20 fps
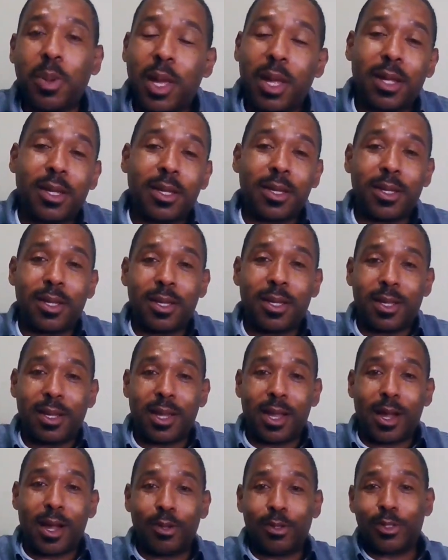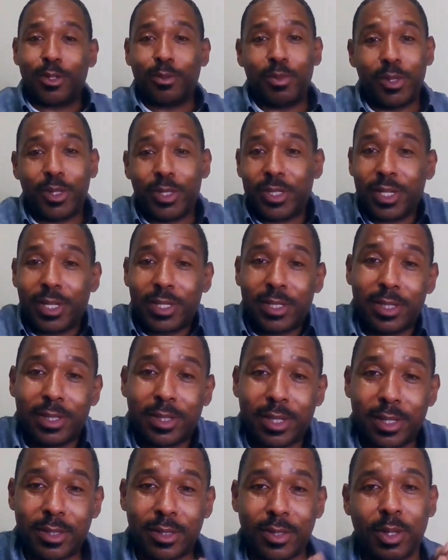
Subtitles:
back out to me, said anything.